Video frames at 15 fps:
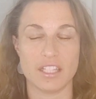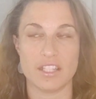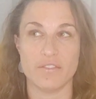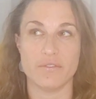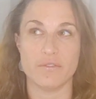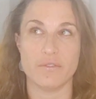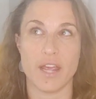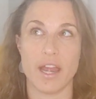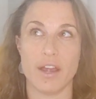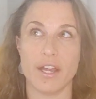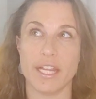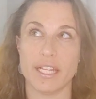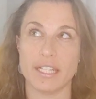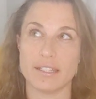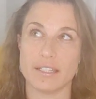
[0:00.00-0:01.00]
is
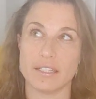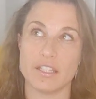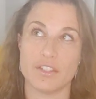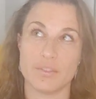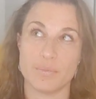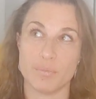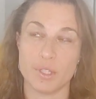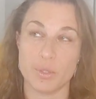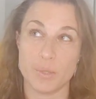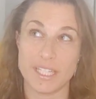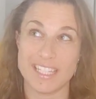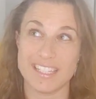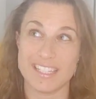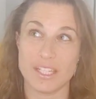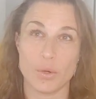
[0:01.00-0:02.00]
very, is
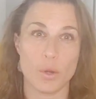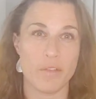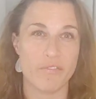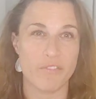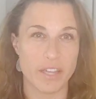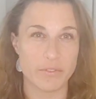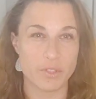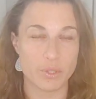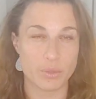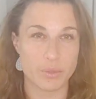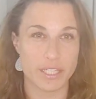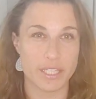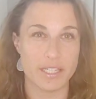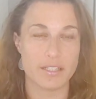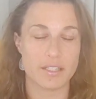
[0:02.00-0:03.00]
between zero and five
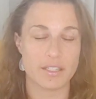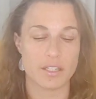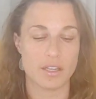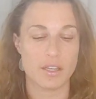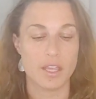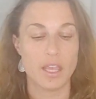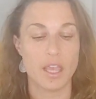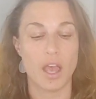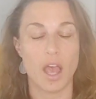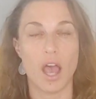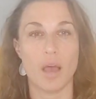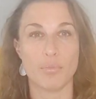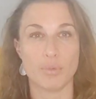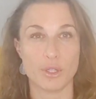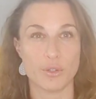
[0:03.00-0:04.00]
degrees,
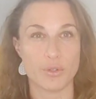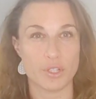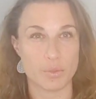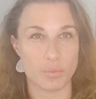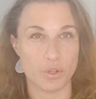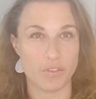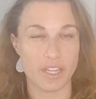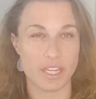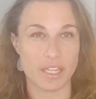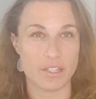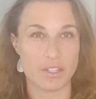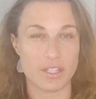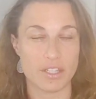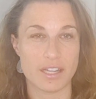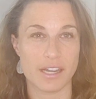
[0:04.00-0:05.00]
uh, Pluto is moving
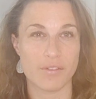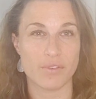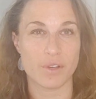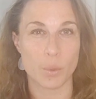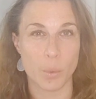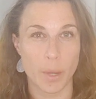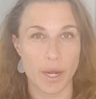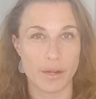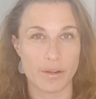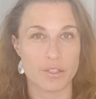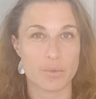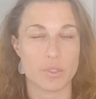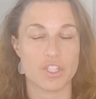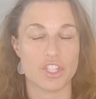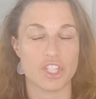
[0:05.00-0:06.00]
into the sign of
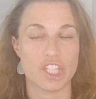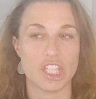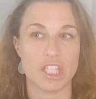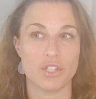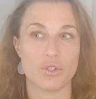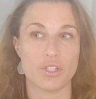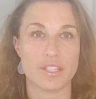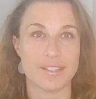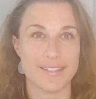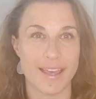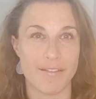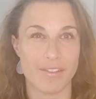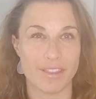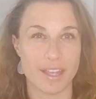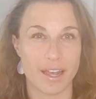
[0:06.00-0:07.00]
Aquarius, which is in your
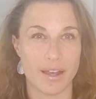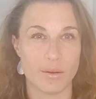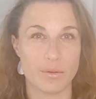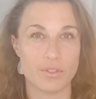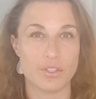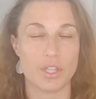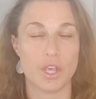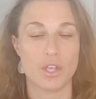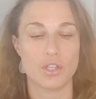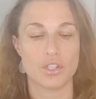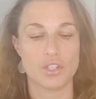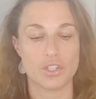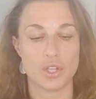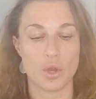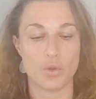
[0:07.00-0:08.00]
seventh house.
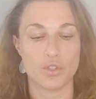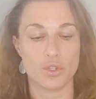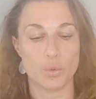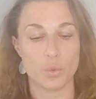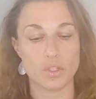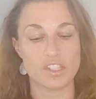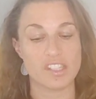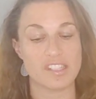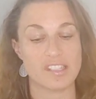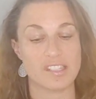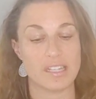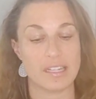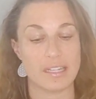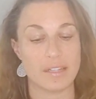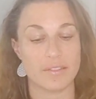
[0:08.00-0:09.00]
So you will
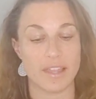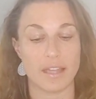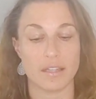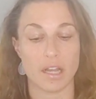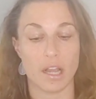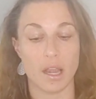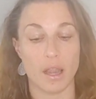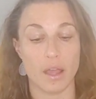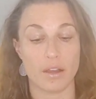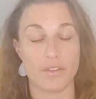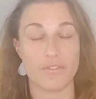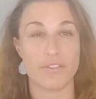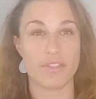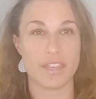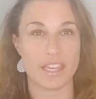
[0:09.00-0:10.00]
see that a lot
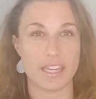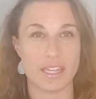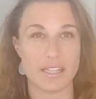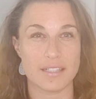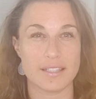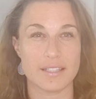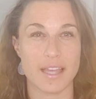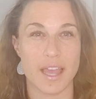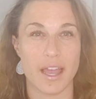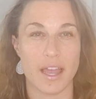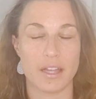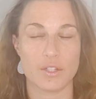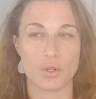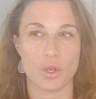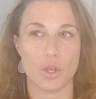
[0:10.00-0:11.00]
of things
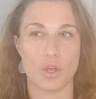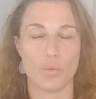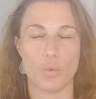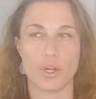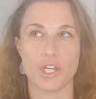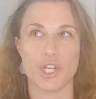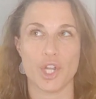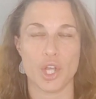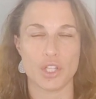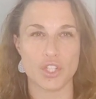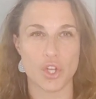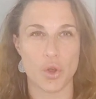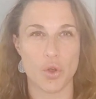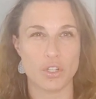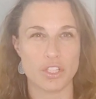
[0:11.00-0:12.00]
that were not
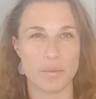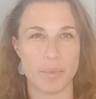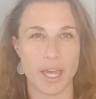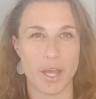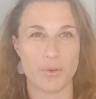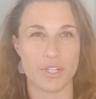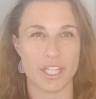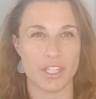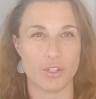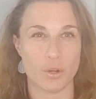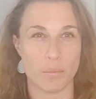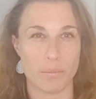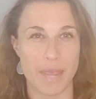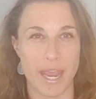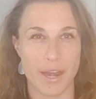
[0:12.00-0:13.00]
talked about in
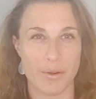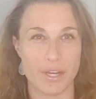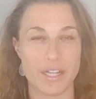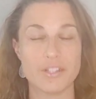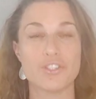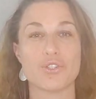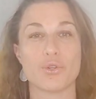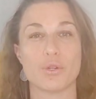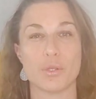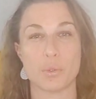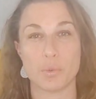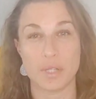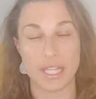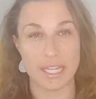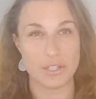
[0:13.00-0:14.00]
your marriage or
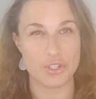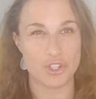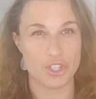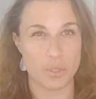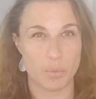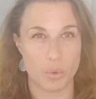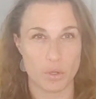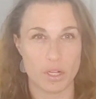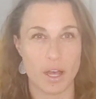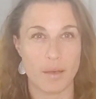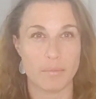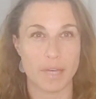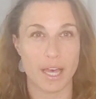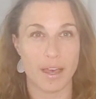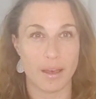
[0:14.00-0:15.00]
your relationship will
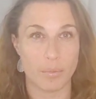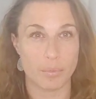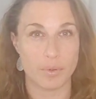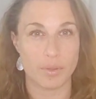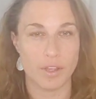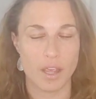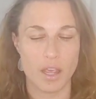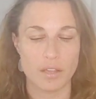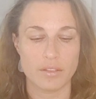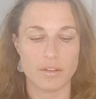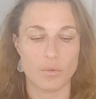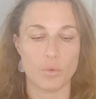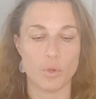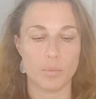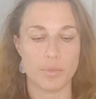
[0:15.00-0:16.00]
come up.
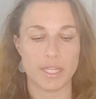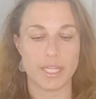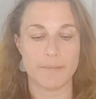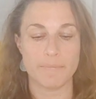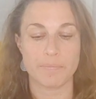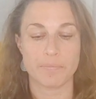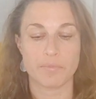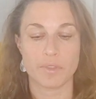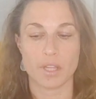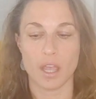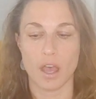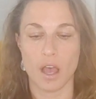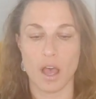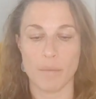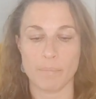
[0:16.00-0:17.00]
There will be
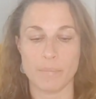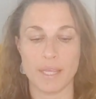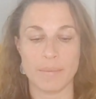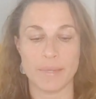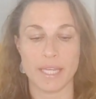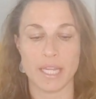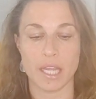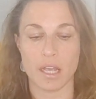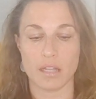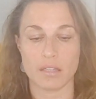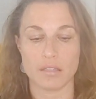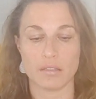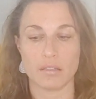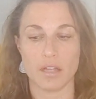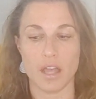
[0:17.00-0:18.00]
uh, maybe
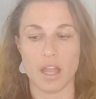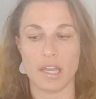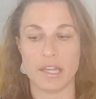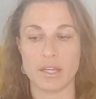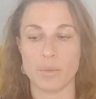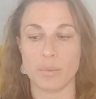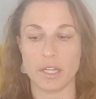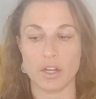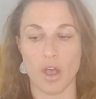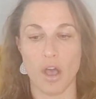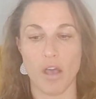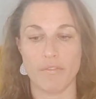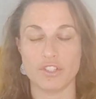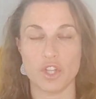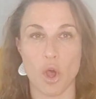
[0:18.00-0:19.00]
a little bit
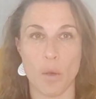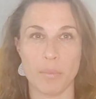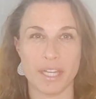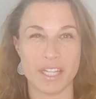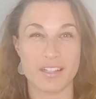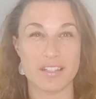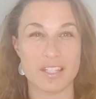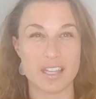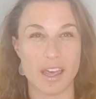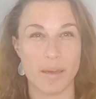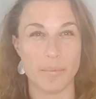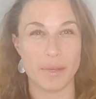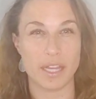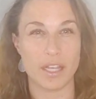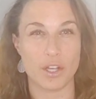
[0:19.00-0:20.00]
of dominance
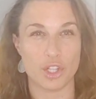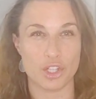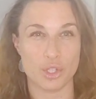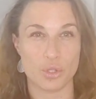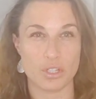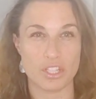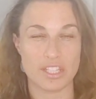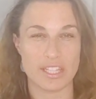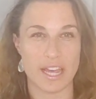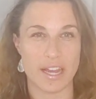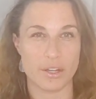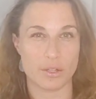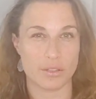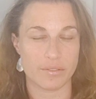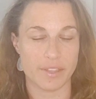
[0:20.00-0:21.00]
happening on your
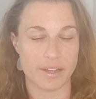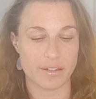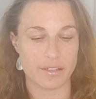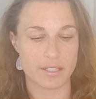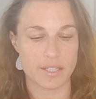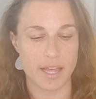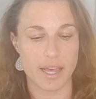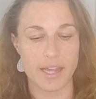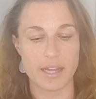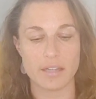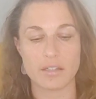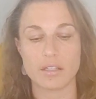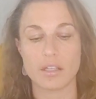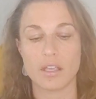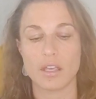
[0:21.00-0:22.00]
side or their
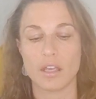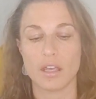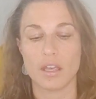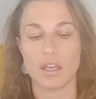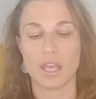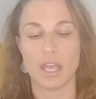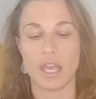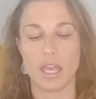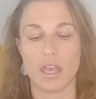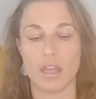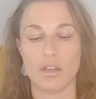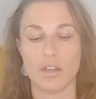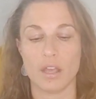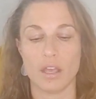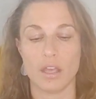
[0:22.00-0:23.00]
side.
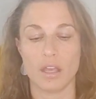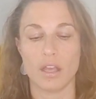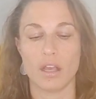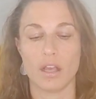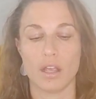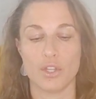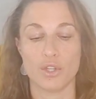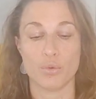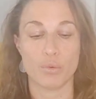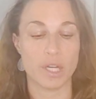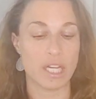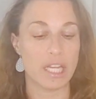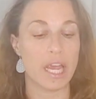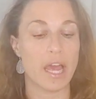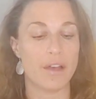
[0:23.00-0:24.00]
And you
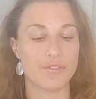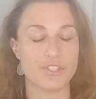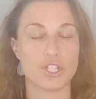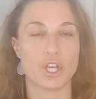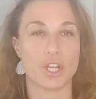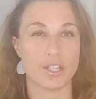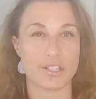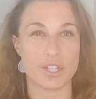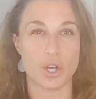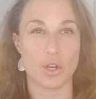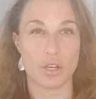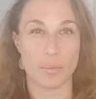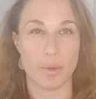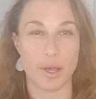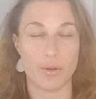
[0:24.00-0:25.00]
really have to gonna
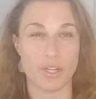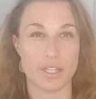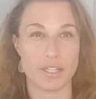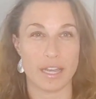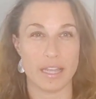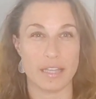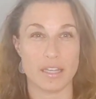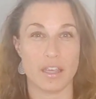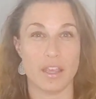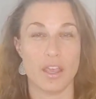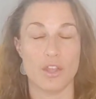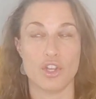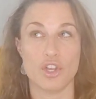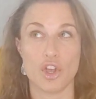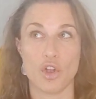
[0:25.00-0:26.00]
talk about it. Like
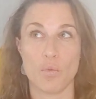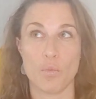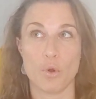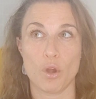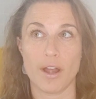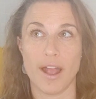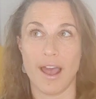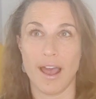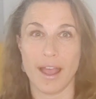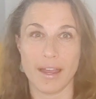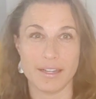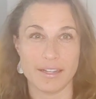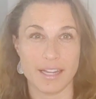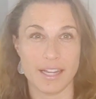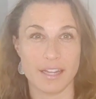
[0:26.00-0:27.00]
no more
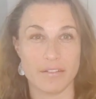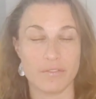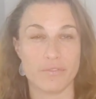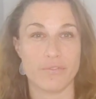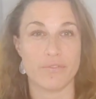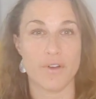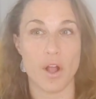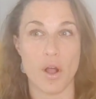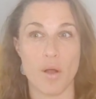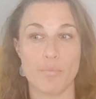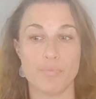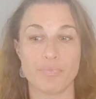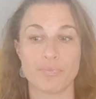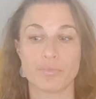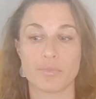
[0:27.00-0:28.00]
hiding
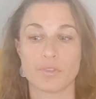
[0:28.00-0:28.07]
from